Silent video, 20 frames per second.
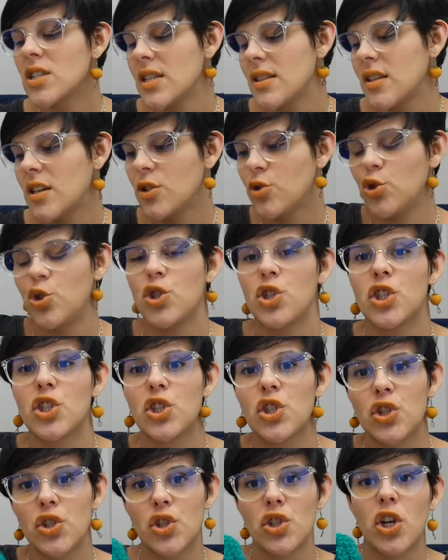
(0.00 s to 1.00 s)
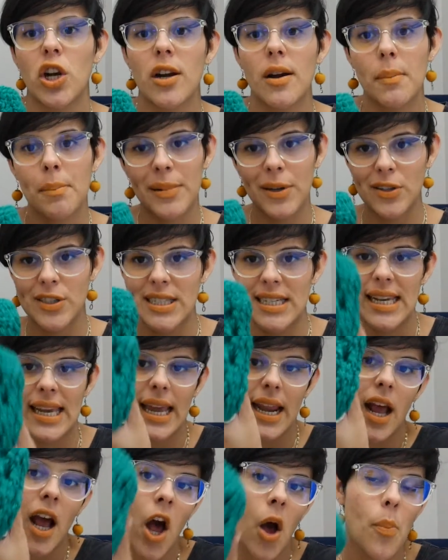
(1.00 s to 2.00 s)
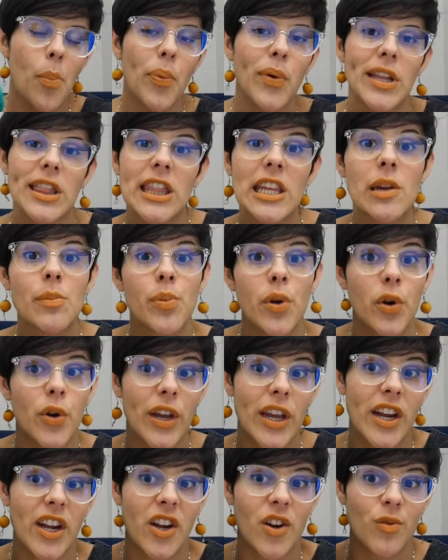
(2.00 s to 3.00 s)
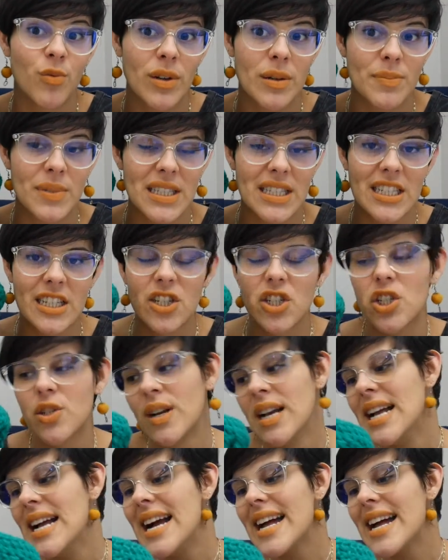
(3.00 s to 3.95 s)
and then you just start building it up with the broken rib stitch.